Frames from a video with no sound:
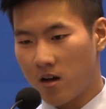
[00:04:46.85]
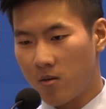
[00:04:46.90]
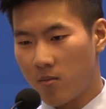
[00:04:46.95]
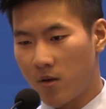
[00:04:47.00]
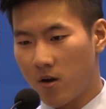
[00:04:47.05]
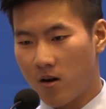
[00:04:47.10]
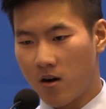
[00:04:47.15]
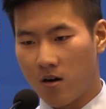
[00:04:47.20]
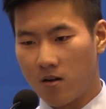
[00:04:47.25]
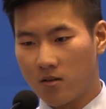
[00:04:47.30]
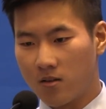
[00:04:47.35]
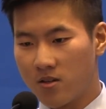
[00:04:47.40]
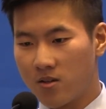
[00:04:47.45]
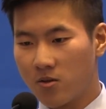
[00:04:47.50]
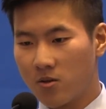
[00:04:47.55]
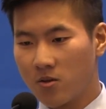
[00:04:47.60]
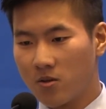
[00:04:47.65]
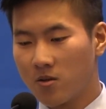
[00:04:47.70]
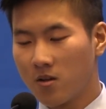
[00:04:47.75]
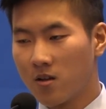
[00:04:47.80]
They're our
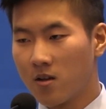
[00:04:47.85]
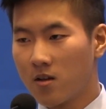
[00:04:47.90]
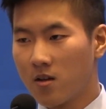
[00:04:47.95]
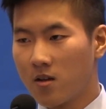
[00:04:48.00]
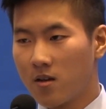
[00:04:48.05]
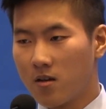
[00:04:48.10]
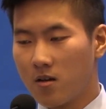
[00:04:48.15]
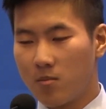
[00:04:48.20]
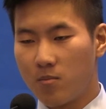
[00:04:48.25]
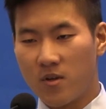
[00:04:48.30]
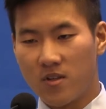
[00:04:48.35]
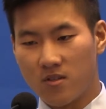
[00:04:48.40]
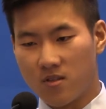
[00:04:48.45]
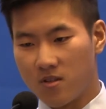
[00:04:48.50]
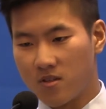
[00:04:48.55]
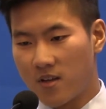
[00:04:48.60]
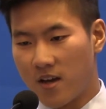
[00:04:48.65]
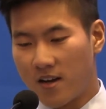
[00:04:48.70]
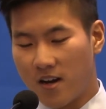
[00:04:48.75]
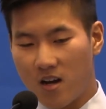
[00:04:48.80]
legal
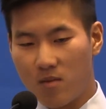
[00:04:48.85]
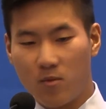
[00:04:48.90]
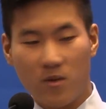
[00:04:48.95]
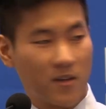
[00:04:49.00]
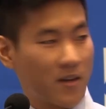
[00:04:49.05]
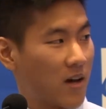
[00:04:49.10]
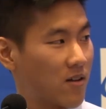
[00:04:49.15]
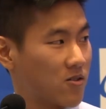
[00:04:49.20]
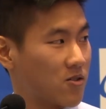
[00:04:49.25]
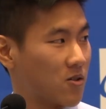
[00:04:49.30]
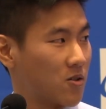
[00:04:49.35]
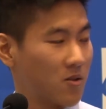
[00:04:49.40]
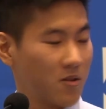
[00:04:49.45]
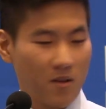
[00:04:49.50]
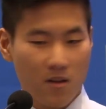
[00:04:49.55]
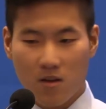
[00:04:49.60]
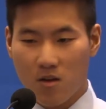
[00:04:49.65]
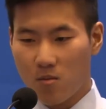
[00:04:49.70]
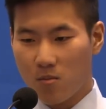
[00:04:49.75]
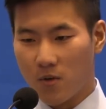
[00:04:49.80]
business and IP counsel,
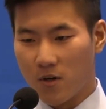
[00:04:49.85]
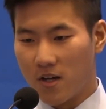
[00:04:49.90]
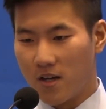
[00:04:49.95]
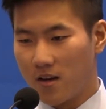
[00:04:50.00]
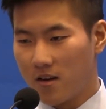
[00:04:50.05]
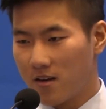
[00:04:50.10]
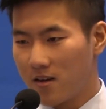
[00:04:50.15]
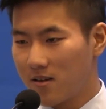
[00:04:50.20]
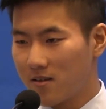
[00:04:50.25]
but